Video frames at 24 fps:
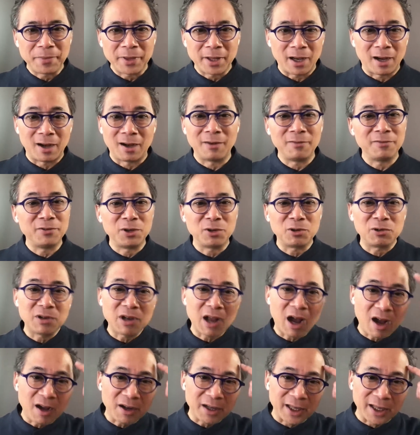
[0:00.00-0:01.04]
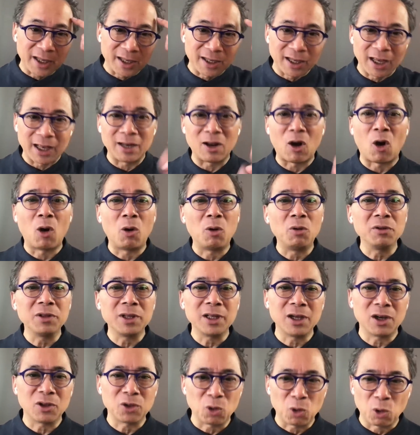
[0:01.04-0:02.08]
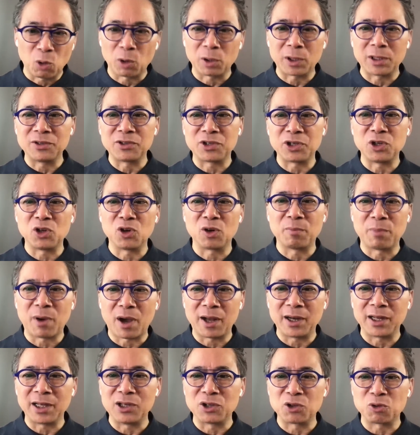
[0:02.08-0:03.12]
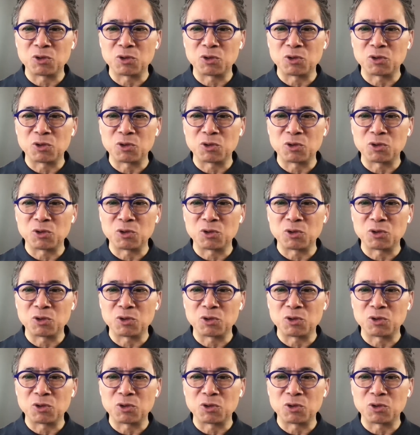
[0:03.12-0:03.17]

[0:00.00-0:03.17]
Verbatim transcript: of your noggin and all the other organs in your body as